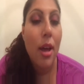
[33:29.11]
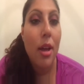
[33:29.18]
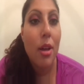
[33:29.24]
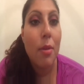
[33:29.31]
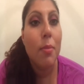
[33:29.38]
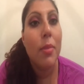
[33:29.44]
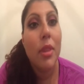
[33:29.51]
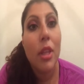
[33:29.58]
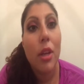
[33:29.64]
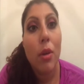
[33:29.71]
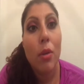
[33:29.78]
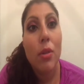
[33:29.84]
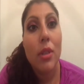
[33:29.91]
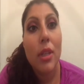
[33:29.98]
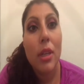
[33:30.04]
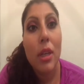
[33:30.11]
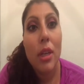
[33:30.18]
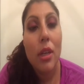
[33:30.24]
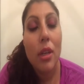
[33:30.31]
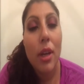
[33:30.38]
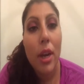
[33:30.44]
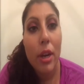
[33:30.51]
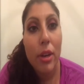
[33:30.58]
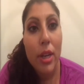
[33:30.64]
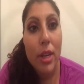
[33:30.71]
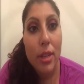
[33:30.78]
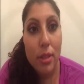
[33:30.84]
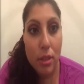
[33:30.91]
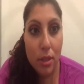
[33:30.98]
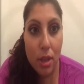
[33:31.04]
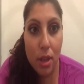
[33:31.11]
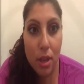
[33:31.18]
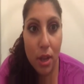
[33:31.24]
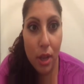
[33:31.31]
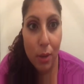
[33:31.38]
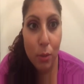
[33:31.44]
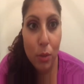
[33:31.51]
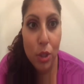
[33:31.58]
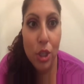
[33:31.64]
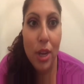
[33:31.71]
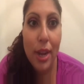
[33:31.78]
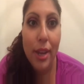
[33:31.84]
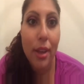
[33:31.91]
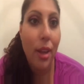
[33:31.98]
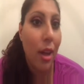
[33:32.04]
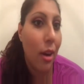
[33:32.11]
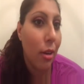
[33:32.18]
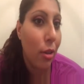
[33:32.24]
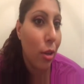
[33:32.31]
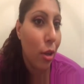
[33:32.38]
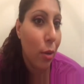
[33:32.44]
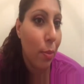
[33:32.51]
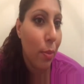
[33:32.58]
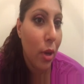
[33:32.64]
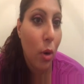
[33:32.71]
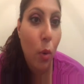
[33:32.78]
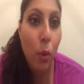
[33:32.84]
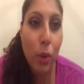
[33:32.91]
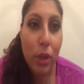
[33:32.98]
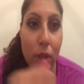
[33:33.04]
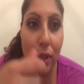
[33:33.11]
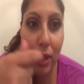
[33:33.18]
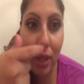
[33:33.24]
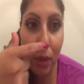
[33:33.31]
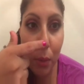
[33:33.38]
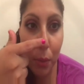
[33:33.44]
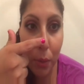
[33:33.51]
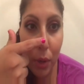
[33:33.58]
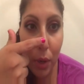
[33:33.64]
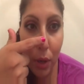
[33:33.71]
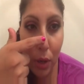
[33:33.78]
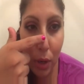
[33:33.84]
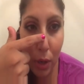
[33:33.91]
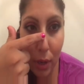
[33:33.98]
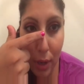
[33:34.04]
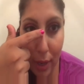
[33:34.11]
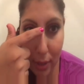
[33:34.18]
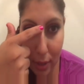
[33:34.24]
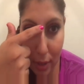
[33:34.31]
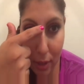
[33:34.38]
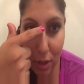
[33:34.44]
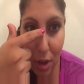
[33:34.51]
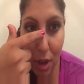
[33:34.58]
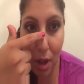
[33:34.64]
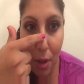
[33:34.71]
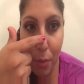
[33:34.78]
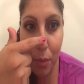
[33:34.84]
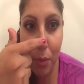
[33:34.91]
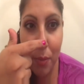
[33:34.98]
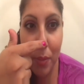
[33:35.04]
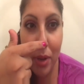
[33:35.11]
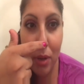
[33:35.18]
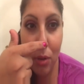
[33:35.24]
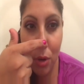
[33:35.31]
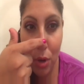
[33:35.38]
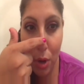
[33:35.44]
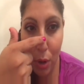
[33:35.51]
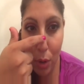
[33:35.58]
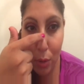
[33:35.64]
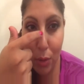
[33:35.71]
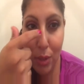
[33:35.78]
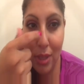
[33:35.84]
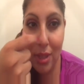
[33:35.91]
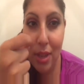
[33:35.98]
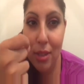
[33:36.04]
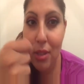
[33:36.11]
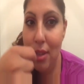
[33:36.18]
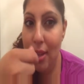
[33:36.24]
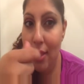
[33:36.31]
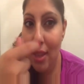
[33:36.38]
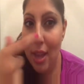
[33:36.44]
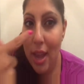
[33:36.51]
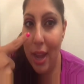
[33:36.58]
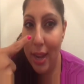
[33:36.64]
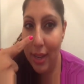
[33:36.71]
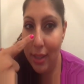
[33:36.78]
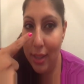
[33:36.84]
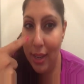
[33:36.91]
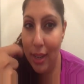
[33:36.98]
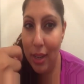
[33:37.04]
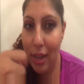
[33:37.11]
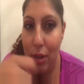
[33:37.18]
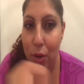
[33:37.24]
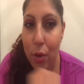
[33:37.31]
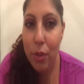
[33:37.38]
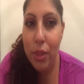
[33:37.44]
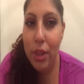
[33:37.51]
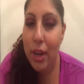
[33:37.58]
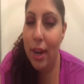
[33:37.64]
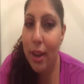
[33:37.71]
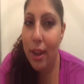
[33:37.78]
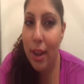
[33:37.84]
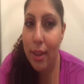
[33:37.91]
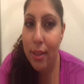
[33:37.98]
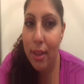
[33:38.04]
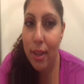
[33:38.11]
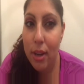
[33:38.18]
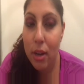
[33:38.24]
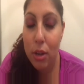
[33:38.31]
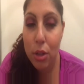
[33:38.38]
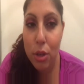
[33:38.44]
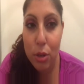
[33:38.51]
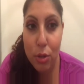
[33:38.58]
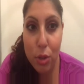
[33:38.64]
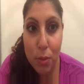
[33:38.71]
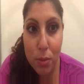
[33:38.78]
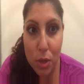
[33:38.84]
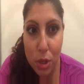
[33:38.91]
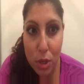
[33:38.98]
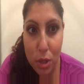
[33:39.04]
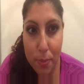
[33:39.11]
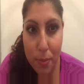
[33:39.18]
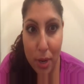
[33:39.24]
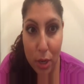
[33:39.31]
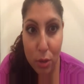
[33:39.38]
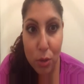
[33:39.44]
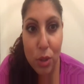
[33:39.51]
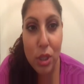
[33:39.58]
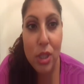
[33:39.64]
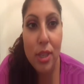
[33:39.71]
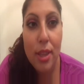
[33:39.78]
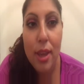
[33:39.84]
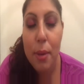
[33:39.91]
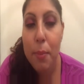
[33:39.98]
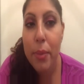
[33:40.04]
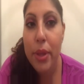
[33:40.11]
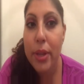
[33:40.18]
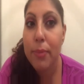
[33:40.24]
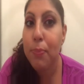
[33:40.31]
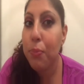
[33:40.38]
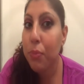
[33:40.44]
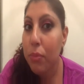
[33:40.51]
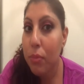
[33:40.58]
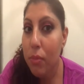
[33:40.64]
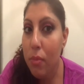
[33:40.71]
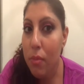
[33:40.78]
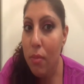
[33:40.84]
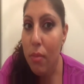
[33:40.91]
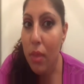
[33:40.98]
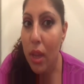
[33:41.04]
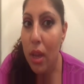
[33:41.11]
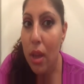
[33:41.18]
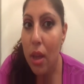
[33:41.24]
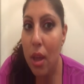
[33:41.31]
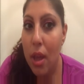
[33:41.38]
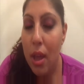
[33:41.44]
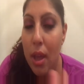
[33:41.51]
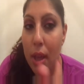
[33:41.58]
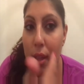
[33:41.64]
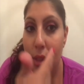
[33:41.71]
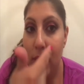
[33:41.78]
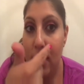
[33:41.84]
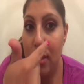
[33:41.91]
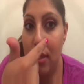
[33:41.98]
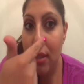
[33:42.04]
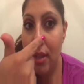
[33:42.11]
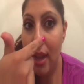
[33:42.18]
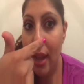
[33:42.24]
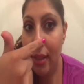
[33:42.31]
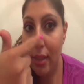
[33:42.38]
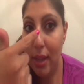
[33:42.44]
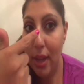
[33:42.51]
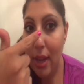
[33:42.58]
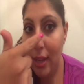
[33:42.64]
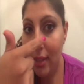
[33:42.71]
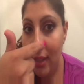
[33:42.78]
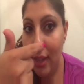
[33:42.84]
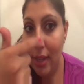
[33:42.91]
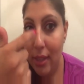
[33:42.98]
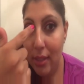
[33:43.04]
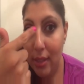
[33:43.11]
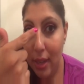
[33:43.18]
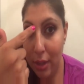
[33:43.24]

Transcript: The only areas in which I got a little bit oily were like the top of my nose, and that's not the highlight. I know that I highlighted a little too much my nose today, but this is not the highlight.